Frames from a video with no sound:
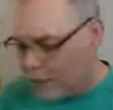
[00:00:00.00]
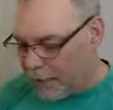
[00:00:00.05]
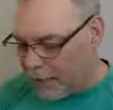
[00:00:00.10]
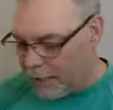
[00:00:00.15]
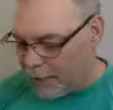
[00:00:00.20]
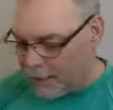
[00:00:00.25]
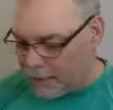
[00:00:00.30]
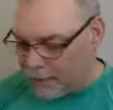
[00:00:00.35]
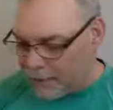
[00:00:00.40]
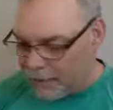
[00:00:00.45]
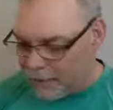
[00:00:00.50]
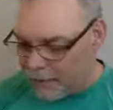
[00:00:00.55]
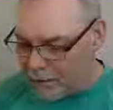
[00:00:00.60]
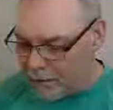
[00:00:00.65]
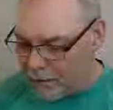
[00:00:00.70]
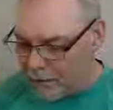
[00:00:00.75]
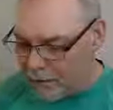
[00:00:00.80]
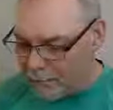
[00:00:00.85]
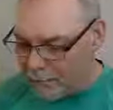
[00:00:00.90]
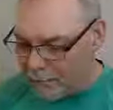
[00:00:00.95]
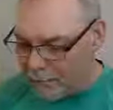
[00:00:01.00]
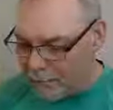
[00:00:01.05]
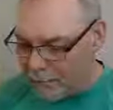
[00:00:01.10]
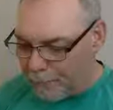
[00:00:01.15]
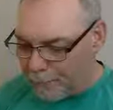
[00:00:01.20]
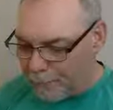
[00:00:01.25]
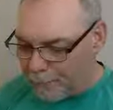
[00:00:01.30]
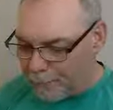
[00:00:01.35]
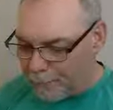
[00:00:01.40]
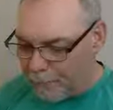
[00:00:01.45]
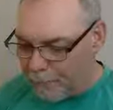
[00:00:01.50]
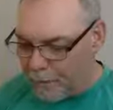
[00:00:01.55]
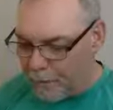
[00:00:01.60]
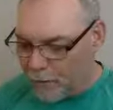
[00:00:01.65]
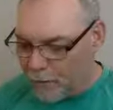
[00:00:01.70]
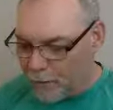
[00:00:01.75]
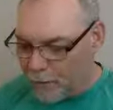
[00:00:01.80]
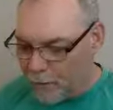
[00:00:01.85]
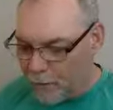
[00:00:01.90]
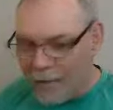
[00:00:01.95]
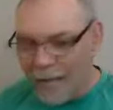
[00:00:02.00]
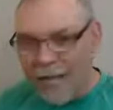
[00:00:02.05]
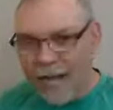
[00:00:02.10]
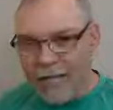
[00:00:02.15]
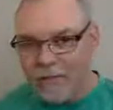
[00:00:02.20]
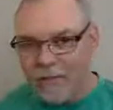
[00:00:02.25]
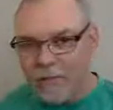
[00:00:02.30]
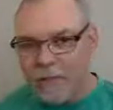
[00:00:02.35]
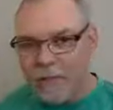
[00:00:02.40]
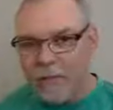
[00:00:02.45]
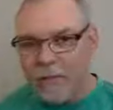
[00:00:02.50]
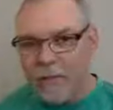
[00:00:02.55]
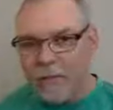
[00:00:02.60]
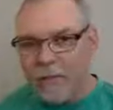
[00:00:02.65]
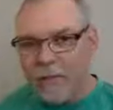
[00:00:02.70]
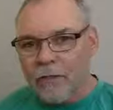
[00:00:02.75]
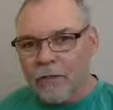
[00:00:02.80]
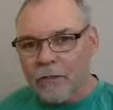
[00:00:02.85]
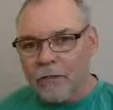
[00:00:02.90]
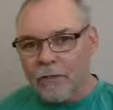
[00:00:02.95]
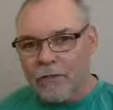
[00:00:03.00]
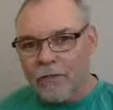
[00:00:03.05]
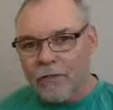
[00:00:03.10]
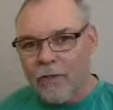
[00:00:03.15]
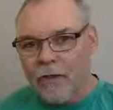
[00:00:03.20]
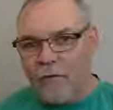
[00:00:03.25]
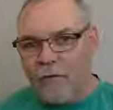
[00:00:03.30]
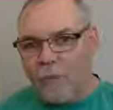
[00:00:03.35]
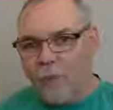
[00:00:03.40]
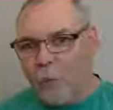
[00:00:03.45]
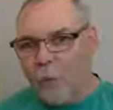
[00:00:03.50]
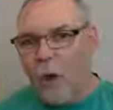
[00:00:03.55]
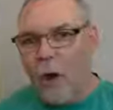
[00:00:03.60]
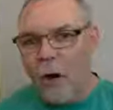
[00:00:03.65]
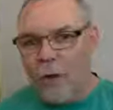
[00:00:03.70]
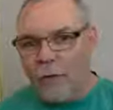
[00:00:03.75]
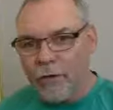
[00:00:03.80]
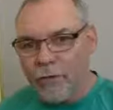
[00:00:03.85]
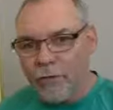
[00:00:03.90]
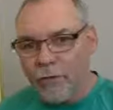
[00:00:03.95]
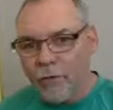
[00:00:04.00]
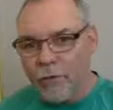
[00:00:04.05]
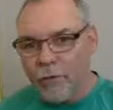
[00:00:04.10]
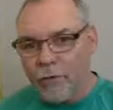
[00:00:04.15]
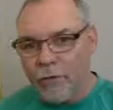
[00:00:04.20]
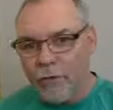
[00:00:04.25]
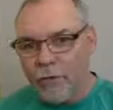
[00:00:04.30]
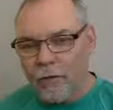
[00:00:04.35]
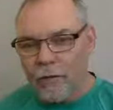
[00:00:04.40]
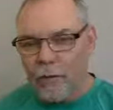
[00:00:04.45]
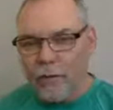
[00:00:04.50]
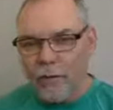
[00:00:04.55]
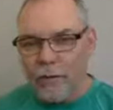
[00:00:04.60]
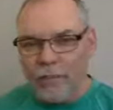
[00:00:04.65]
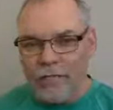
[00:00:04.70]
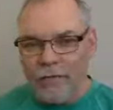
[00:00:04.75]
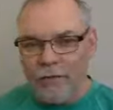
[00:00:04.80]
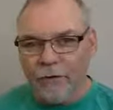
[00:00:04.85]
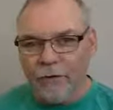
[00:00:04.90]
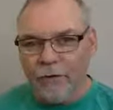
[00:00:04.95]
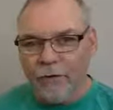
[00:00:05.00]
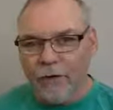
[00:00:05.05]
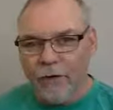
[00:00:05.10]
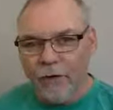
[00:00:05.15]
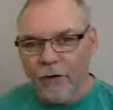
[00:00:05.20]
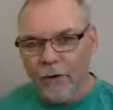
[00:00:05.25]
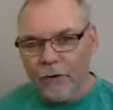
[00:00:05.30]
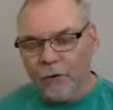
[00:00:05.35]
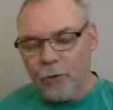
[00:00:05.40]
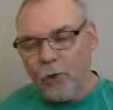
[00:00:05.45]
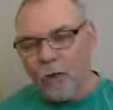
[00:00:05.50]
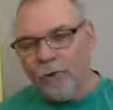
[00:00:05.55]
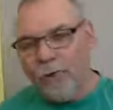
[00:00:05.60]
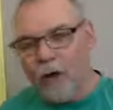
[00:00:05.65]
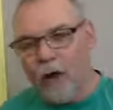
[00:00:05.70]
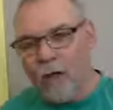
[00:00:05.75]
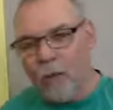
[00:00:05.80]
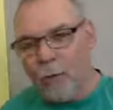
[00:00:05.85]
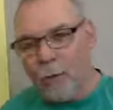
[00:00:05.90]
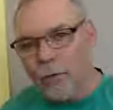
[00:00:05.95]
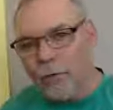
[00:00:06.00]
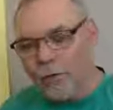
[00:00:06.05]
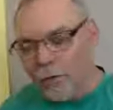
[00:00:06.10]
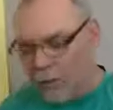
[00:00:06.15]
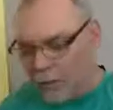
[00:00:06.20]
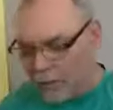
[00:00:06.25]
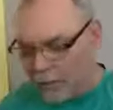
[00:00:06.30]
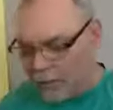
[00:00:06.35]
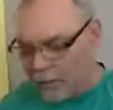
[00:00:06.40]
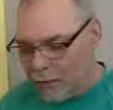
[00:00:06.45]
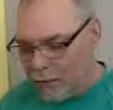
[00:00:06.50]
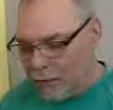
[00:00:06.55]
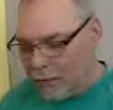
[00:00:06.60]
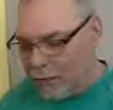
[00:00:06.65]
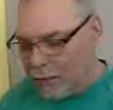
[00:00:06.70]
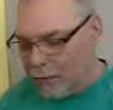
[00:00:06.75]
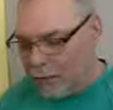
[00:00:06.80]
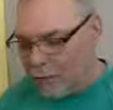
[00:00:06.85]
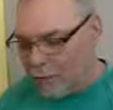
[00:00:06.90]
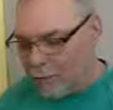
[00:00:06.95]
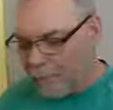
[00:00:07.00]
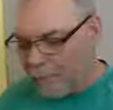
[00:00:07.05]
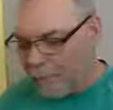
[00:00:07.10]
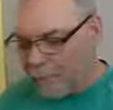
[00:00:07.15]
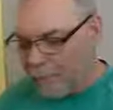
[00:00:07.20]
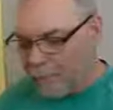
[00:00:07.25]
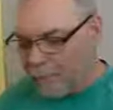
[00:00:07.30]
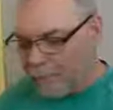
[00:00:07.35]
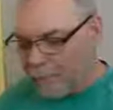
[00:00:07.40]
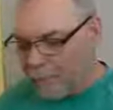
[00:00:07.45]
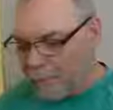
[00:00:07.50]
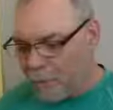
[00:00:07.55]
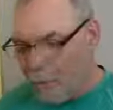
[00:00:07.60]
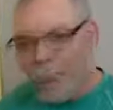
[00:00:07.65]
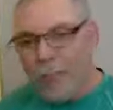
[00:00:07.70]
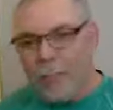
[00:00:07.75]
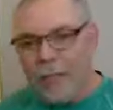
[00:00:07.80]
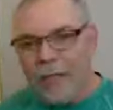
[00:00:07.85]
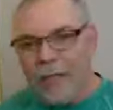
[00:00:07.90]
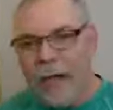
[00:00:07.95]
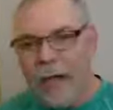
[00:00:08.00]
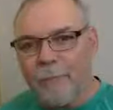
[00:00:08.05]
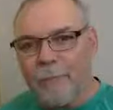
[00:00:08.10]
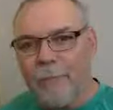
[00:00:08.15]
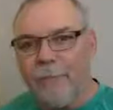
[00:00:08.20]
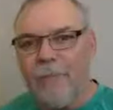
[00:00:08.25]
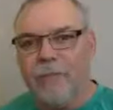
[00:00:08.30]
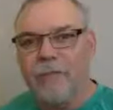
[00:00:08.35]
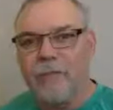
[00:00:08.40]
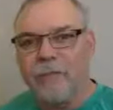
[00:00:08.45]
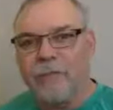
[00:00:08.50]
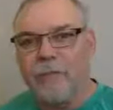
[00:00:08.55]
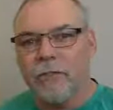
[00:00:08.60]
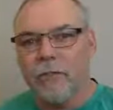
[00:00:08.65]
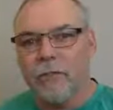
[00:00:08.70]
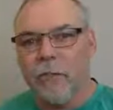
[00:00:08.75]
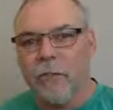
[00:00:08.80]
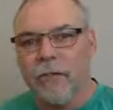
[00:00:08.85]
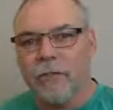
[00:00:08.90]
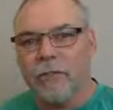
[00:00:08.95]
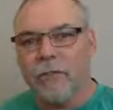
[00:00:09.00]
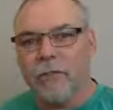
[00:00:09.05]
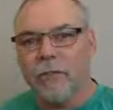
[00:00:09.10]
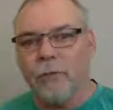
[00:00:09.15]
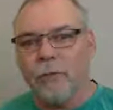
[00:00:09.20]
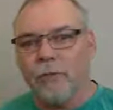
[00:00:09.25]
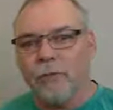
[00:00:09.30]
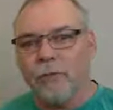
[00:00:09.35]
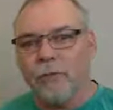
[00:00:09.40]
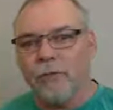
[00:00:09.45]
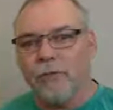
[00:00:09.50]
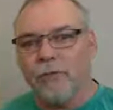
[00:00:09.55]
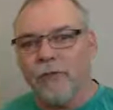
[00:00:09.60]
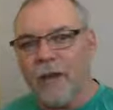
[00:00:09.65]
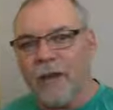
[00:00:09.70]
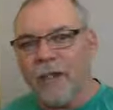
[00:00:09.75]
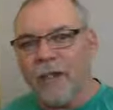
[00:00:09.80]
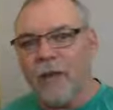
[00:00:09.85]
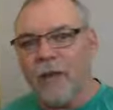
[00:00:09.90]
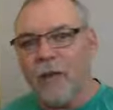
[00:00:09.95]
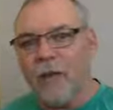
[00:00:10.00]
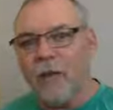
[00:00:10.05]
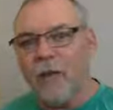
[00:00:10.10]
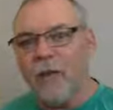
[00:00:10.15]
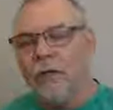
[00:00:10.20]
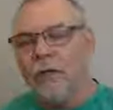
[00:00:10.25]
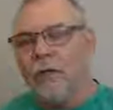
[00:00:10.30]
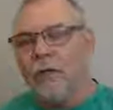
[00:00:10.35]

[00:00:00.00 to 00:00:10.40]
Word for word: And, you know, you want to ask yourself, who are you? Are you a leader? Are you a follower? You want to be an optimist. You want to find out,